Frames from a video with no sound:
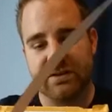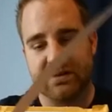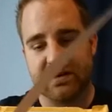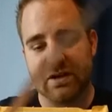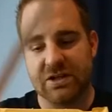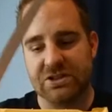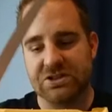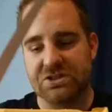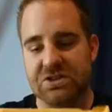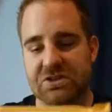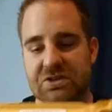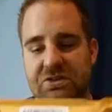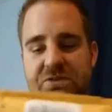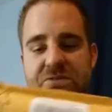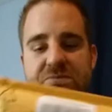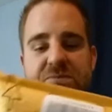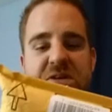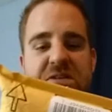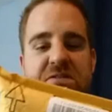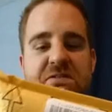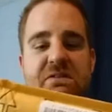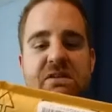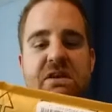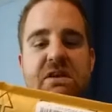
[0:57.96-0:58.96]
I should use
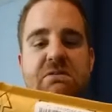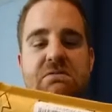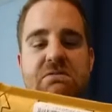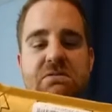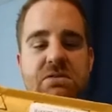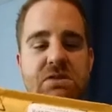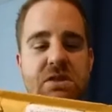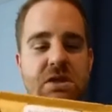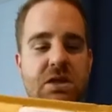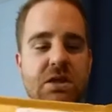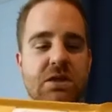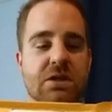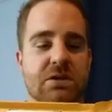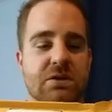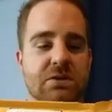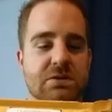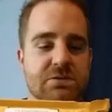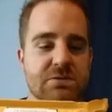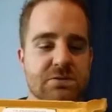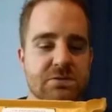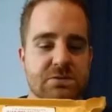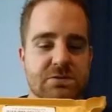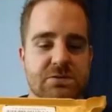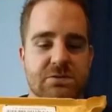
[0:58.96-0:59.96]
my teeth.
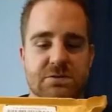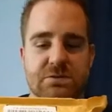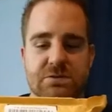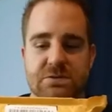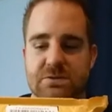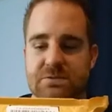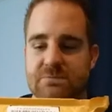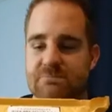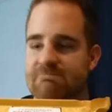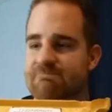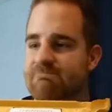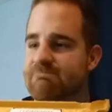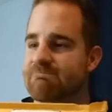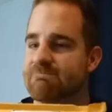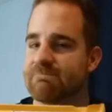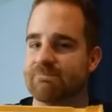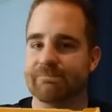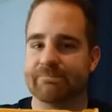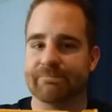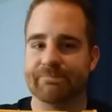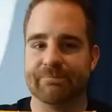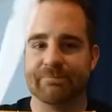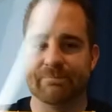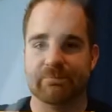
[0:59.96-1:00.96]

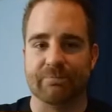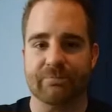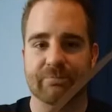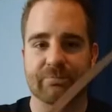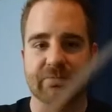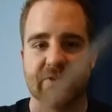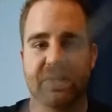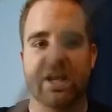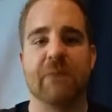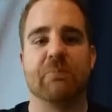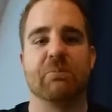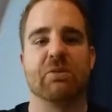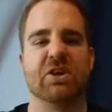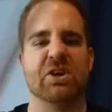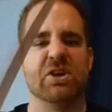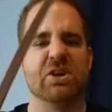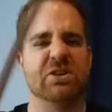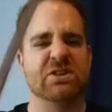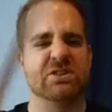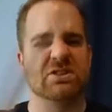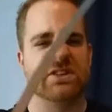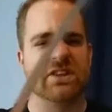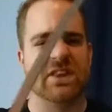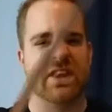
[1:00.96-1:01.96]
Hmm. I think I'm gonna
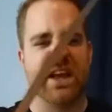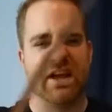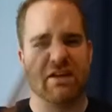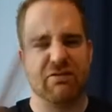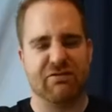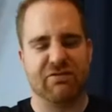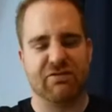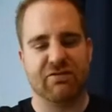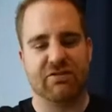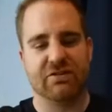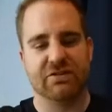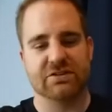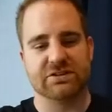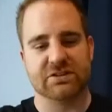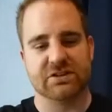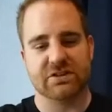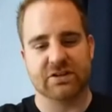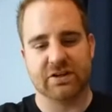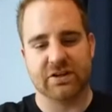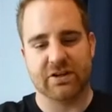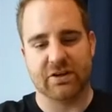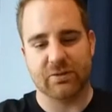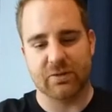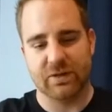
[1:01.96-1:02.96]
use the knife. It's
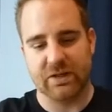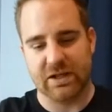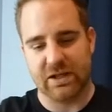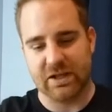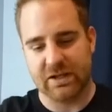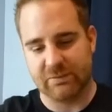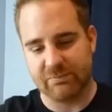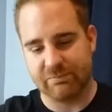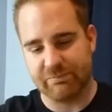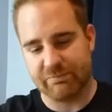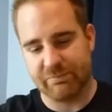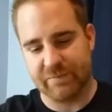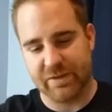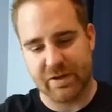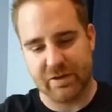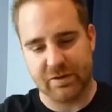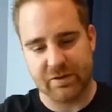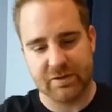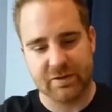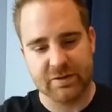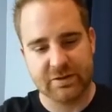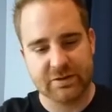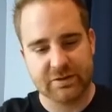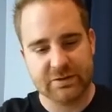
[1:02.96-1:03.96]
gonna go a lot better.